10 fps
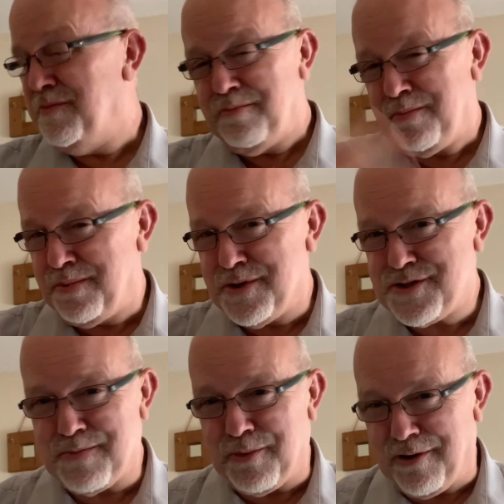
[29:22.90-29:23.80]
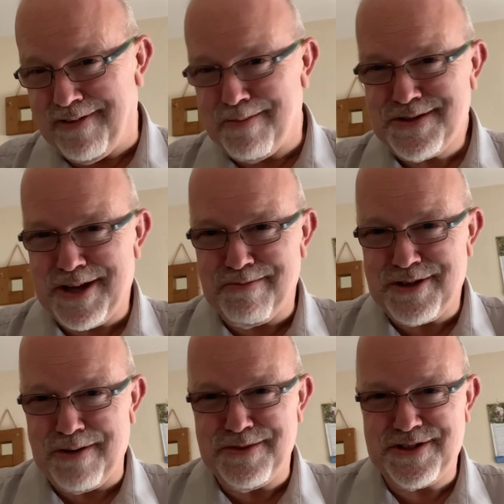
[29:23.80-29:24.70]
put some more up
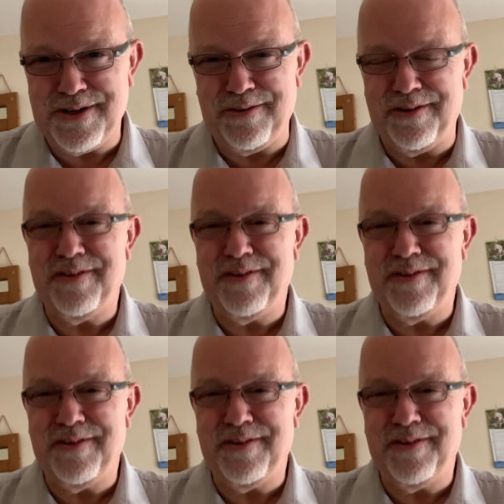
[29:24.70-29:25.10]
sometime soon.